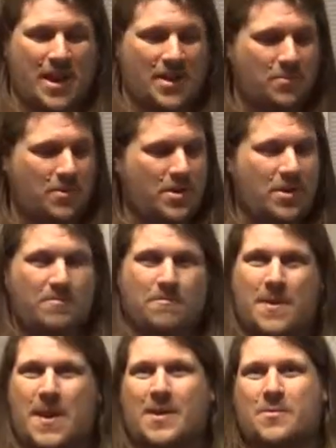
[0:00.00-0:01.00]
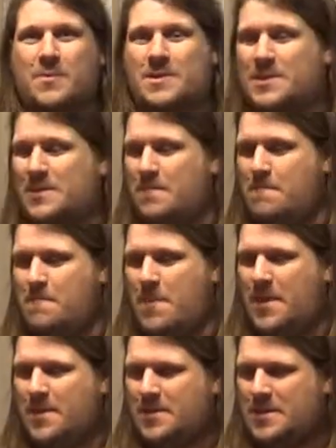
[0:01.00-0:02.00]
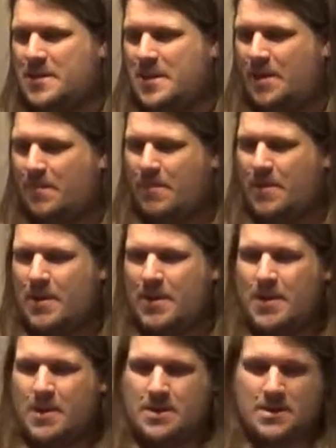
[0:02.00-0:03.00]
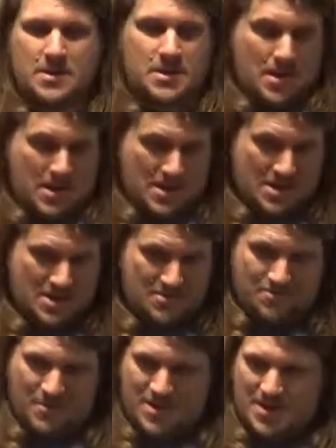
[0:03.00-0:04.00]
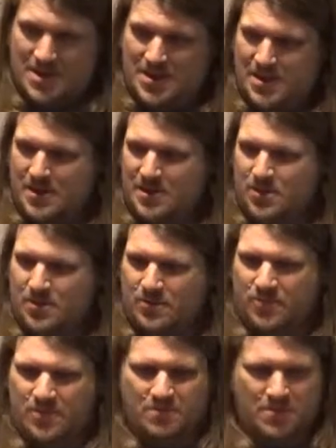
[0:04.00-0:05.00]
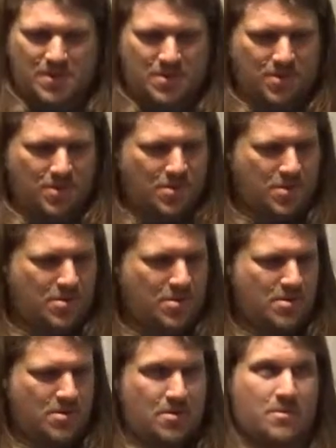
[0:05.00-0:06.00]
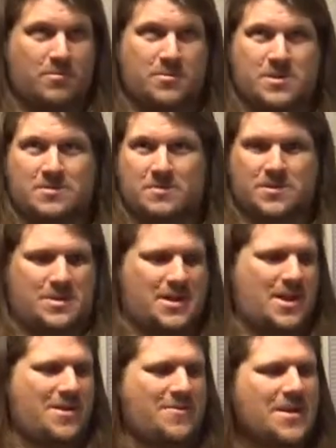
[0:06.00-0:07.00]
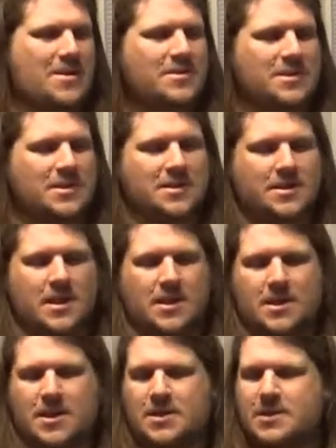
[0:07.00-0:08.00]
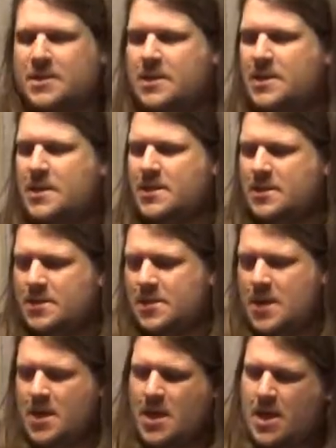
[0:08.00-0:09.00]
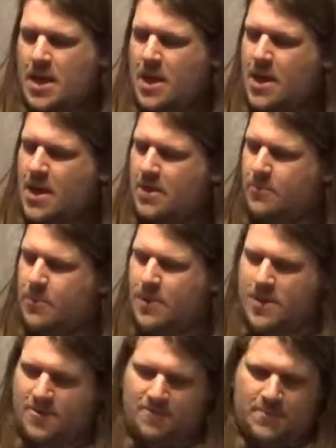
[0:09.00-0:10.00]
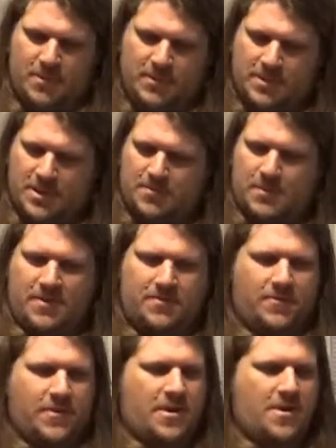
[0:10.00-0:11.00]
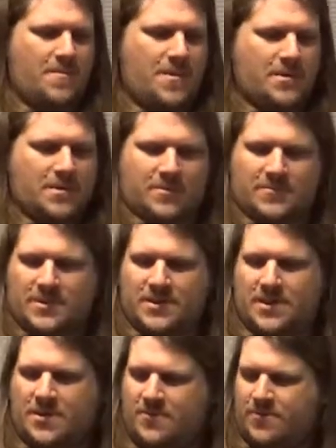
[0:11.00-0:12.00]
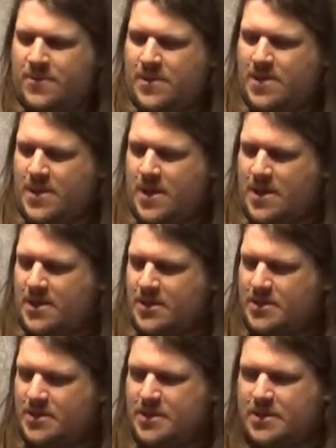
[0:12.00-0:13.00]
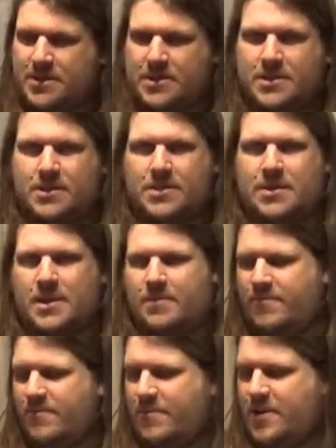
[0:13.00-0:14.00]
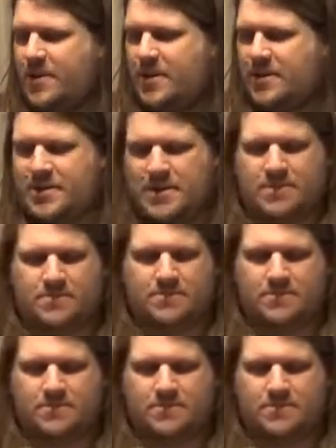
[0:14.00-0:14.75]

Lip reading: and we are back with some mail time. Been a little over a month, almost a month and a half now since I last did this, and we have built up a fair amount of stuff that I just keep forgetting to